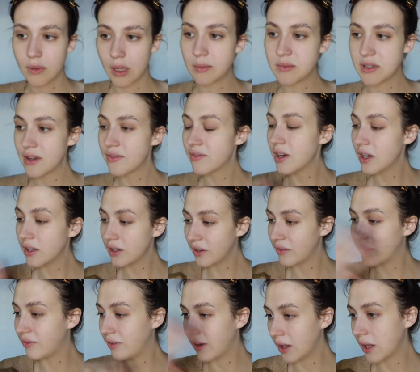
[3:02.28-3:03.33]
I'm definitely
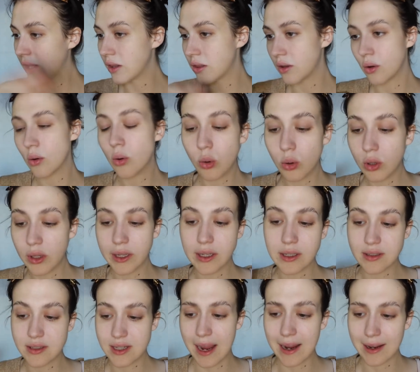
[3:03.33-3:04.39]
feeling the
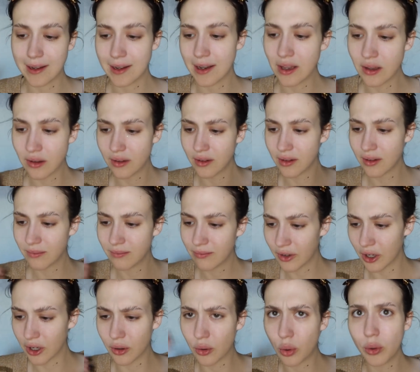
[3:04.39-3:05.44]
cooling technique
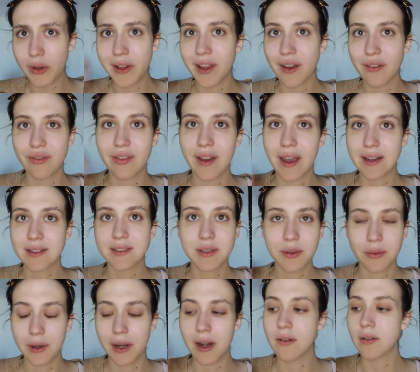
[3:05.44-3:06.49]
or cooling effect,
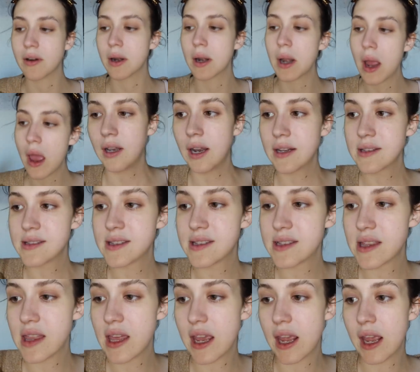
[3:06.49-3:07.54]
whatever. Next
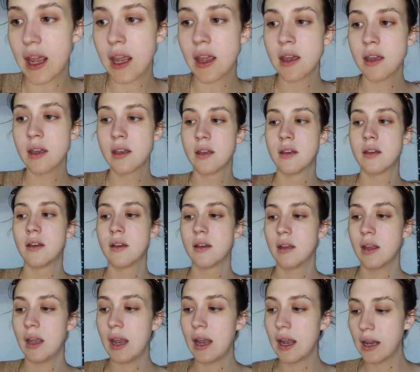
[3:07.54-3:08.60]
thing
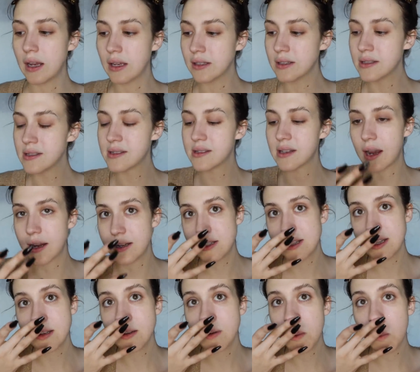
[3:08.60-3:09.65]
is I
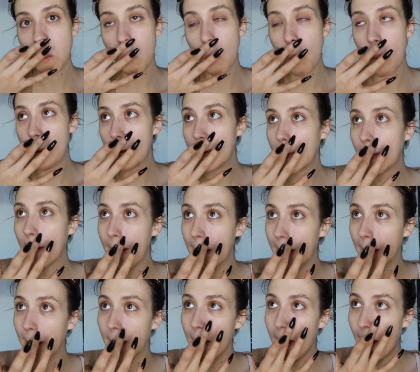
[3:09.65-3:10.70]
didn't want
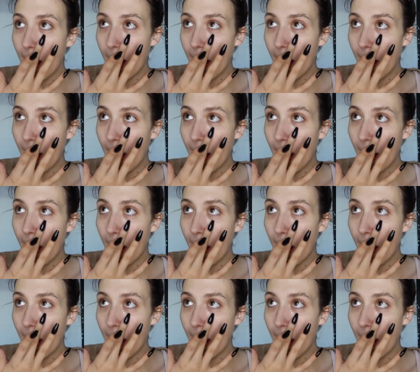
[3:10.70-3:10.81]
like